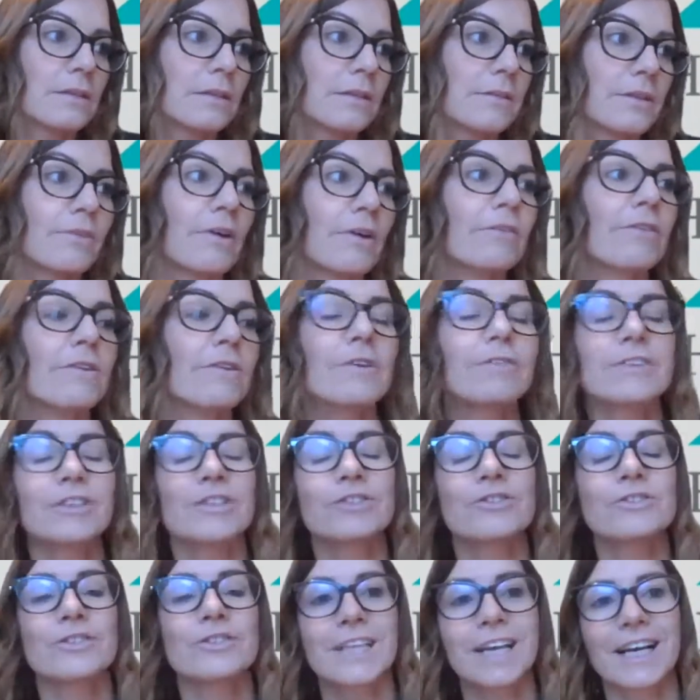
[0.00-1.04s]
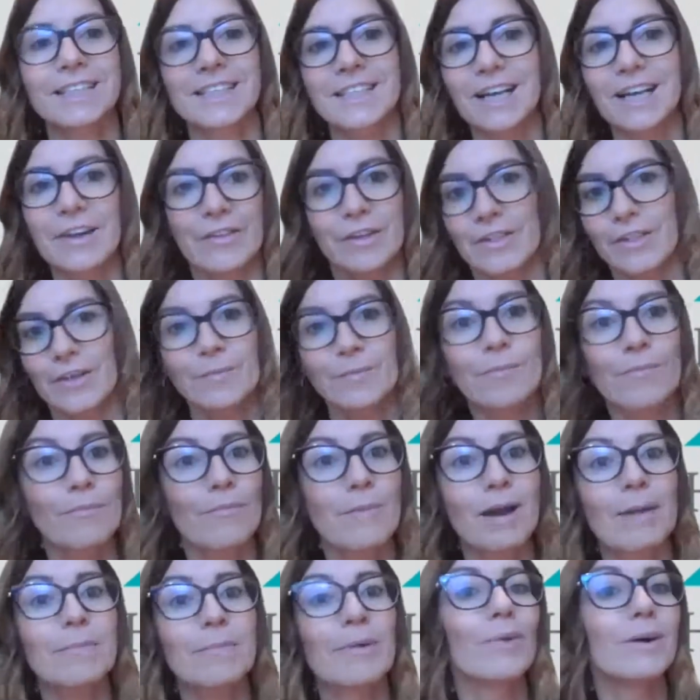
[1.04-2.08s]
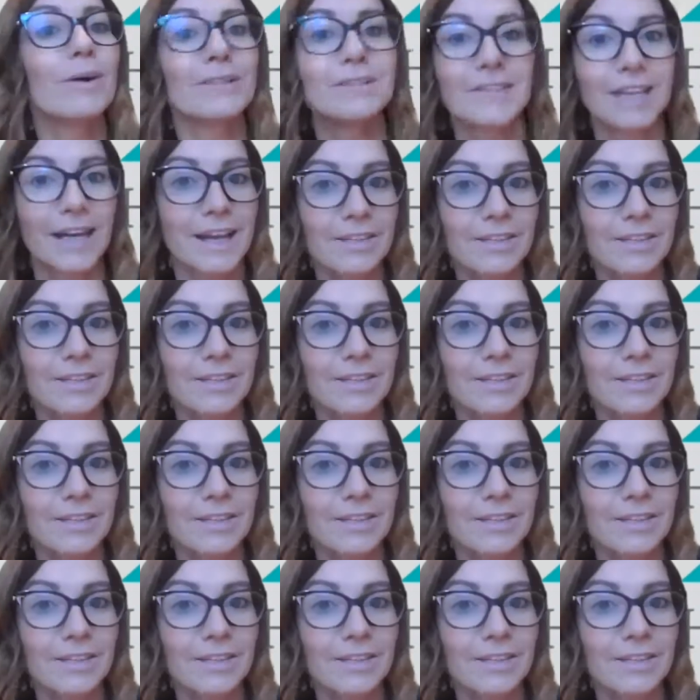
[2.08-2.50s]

there are a lot of insurtechs out there that maybe one